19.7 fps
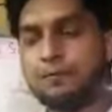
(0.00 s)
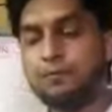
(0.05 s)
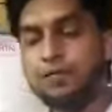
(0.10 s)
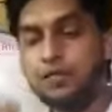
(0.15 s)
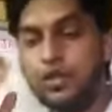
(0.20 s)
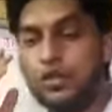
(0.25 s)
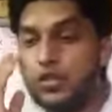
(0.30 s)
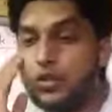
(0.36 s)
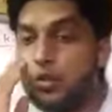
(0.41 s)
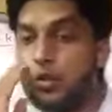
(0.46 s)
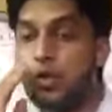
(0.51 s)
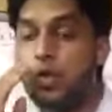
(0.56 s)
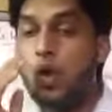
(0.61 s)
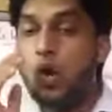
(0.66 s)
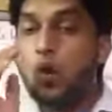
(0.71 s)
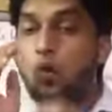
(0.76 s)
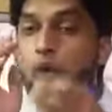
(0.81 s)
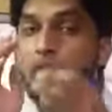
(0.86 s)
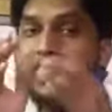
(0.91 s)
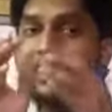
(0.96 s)
So,
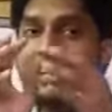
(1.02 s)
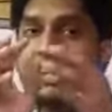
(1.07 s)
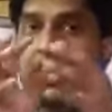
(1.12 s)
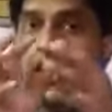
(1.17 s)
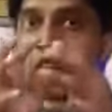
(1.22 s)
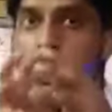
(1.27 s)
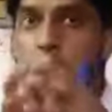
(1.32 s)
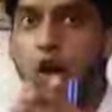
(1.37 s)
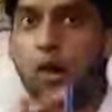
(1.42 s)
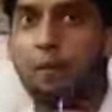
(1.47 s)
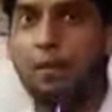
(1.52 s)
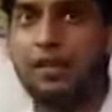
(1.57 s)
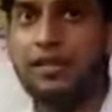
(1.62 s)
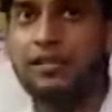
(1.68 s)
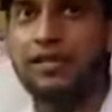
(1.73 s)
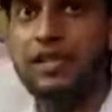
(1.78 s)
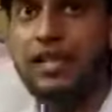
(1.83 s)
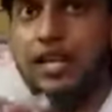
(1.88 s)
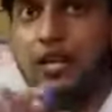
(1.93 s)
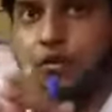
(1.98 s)
when in economics,
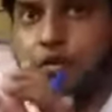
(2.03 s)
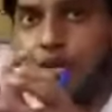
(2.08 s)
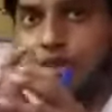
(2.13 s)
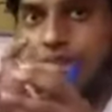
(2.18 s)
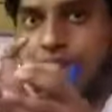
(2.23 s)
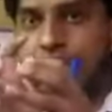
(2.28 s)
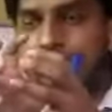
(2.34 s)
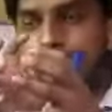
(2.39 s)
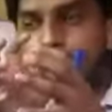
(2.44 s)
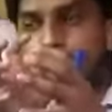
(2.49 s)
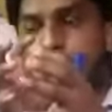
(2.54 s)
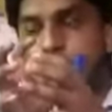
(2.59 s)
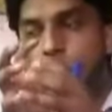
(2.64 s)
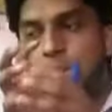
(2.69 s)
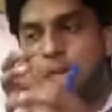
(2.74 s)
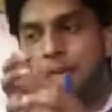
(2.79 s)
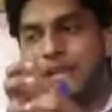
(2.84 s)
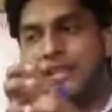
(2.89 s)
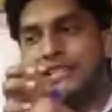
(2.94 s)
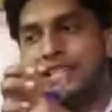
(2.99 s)
when the
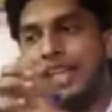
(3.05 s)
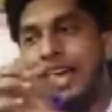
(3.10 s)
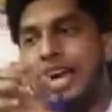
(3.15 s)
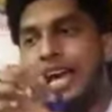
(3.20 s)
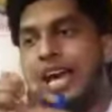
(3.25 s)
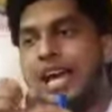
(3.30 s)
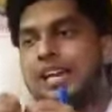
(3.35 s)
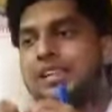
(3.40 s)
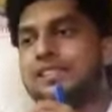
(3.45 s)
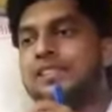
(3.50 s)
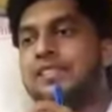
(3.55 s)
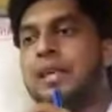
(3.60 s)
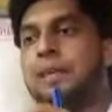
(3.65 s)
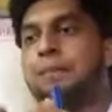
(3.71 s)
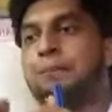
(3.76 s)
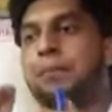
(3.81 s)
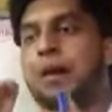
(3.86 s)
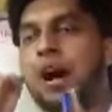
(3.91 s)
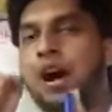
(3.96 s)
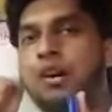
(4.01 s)
economics has the
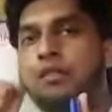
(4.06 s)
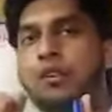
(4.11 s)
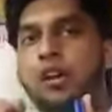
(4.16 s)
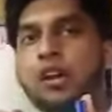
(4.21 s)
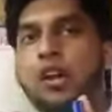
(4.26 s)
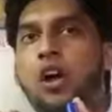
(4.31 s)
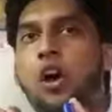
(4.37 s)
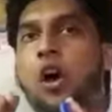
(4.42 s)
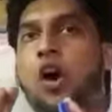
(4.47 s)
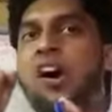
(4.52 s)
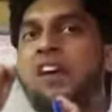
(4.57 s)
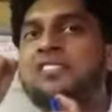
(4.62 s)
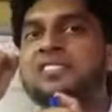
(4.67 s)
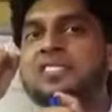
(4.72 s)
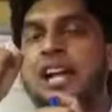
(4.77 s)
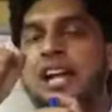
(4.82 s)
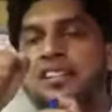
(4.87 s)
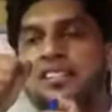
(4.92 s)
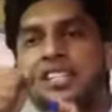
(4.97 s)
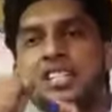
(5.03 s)
power of
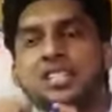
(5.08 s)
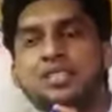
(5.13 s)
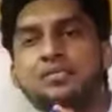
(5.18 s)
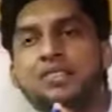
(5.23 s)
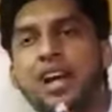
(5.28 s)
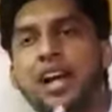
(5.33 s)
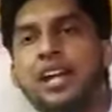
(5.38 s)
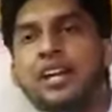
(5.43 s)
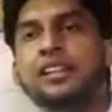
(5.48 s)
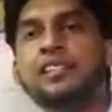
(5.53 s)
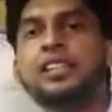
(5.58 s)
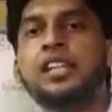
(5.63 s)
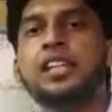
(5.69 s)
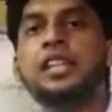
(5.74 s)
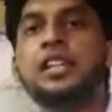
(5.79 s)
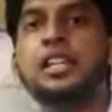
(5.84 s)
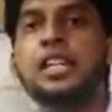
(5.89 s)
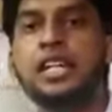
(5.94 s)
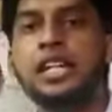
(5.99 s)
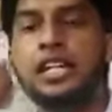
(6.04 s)
satisfying the
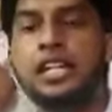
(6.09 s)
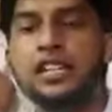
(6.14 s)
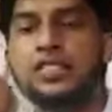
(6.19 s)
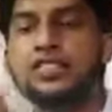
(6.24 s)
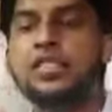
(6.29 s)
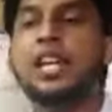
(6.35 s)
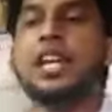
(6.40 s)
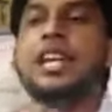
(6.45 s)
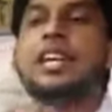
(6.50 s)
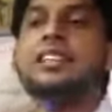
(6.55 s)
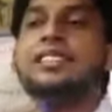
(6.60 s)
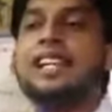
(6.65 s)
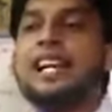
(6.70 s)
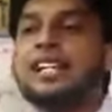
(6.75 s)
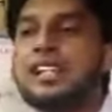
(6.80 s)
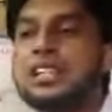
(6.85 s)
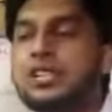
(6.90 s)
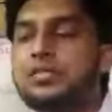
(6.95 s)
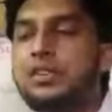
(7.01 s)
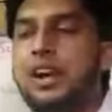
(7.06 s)
needs
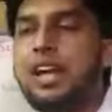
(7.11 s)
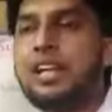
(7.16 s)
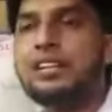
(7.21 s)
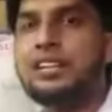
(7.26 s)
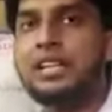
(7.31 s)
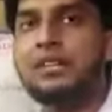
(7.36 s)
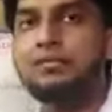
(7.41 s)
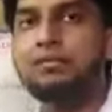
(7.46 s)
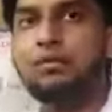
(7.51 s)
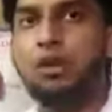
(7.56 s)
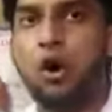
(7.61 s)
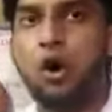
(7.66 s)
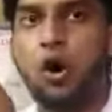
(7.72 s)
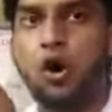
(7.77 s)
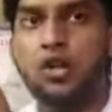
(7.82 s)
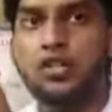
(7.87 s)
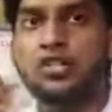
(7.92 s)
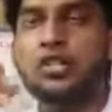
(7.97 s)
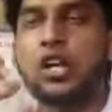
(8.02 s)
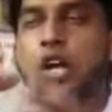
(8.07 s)
satisfying the
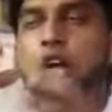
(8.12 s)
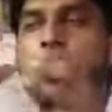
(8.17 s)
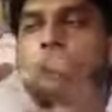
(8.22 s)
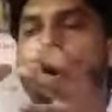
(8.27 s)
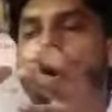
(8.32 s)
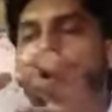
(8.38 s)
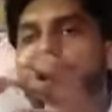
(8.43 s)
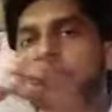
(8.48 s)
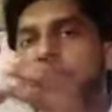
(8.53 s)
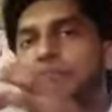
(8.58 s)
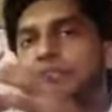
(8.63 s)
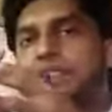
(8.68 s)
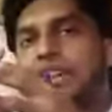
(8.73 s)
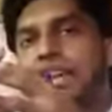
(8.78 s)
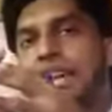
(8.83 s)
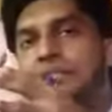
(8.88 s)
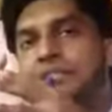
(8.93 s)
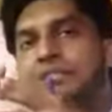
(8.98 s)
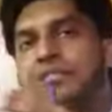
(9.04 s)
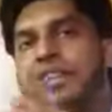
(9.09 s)
wants of
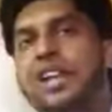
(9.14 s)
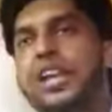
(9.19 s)
every